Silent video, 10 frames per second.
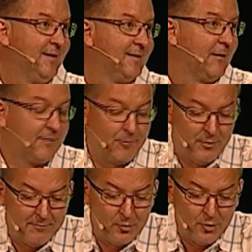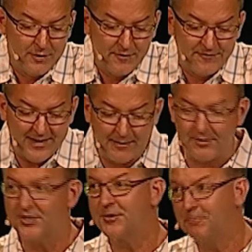They, they want more of a
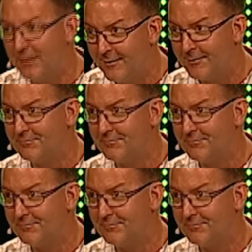family spirit,